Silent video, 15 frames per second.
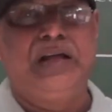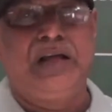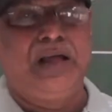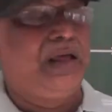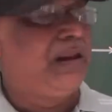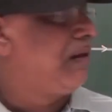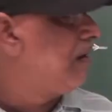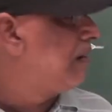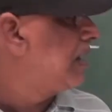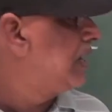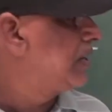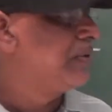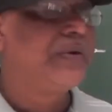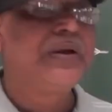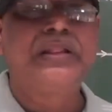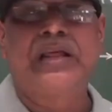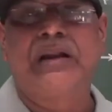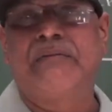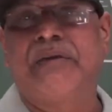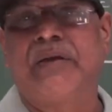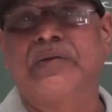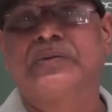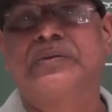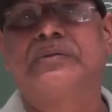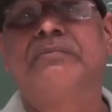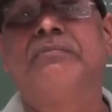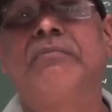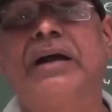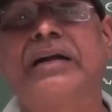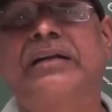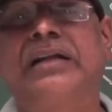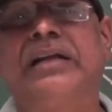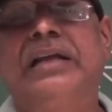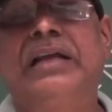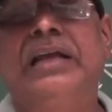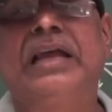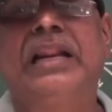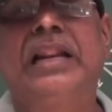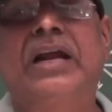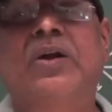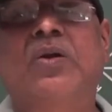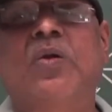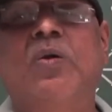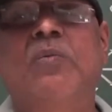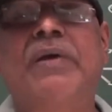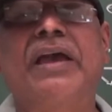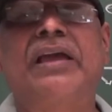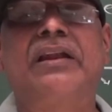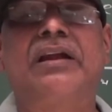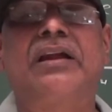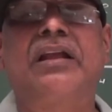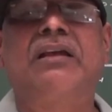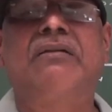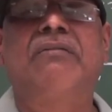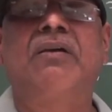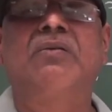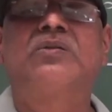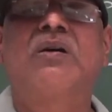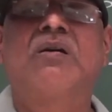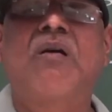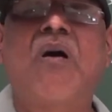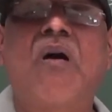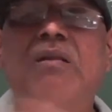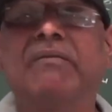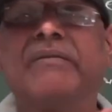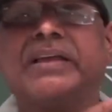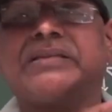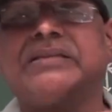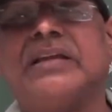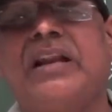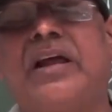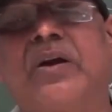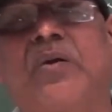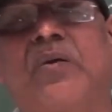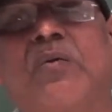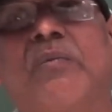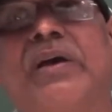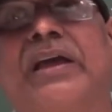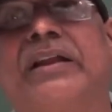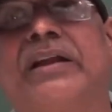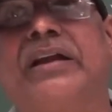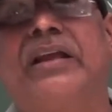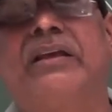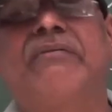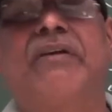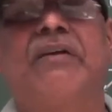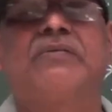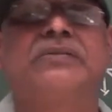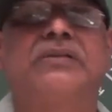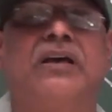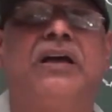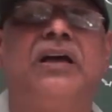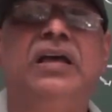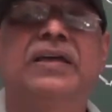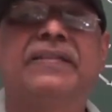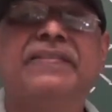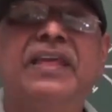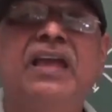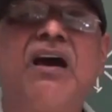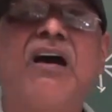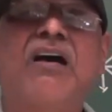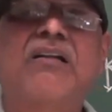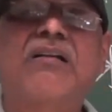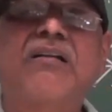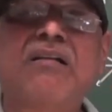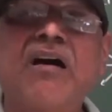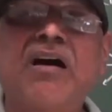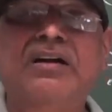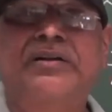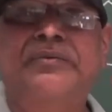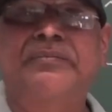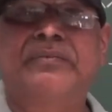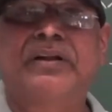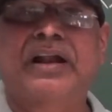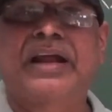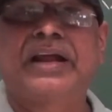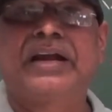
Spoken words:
longitudinal waves, but electromagnetic waves are always electromagnetic waves. They are not